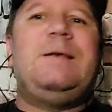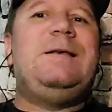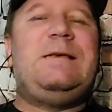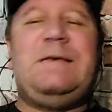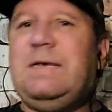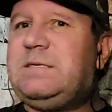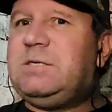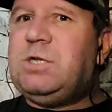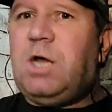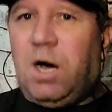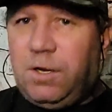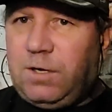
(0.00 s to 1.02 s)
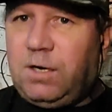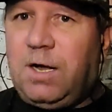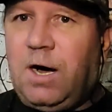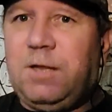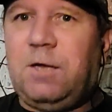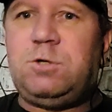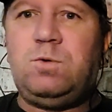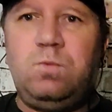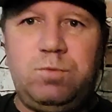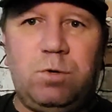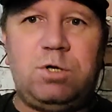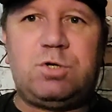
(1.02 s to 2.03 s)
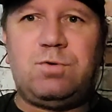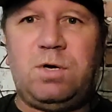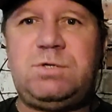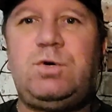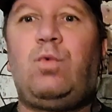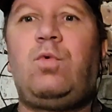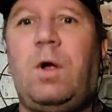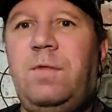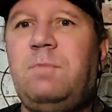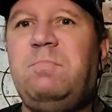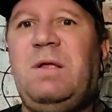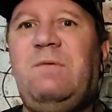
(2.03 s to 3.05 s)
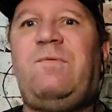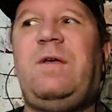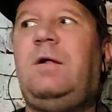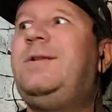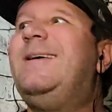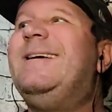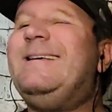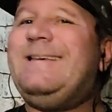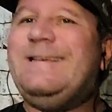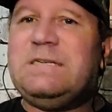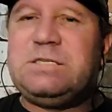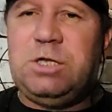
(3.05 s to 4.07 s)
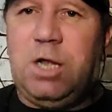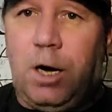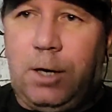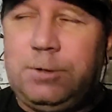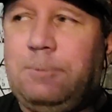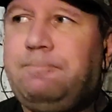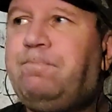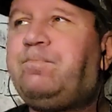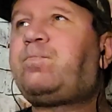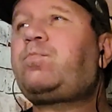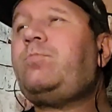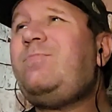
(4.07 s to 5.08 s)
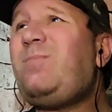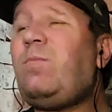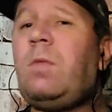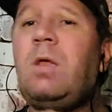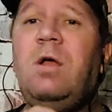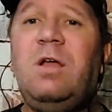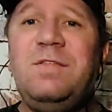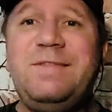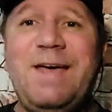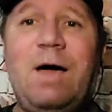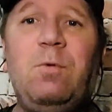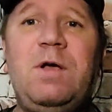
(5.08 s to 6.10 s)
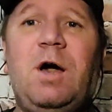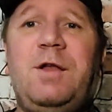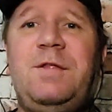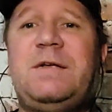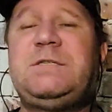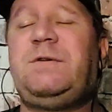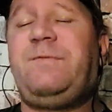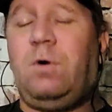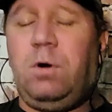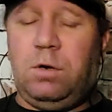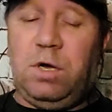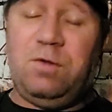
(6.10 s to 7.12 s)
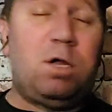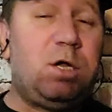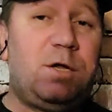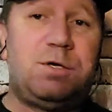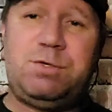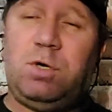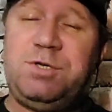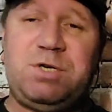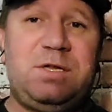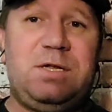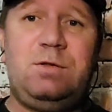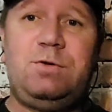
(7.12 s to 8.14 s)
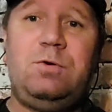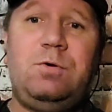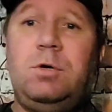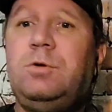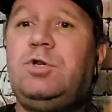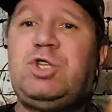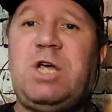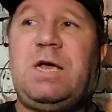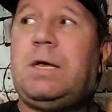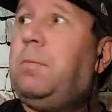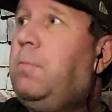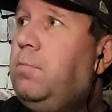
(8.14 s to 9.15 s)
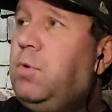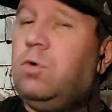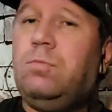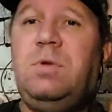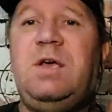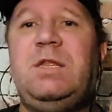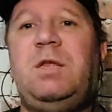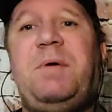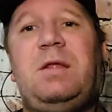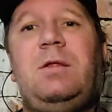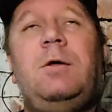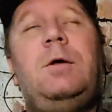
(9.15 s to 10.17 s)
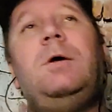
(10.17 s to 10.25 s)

He's not a guy that you want to trust to run the midfield. He's not. That we got an answer for, and Ole Gunnar Solskjaer did too. Check, boom, in the bin.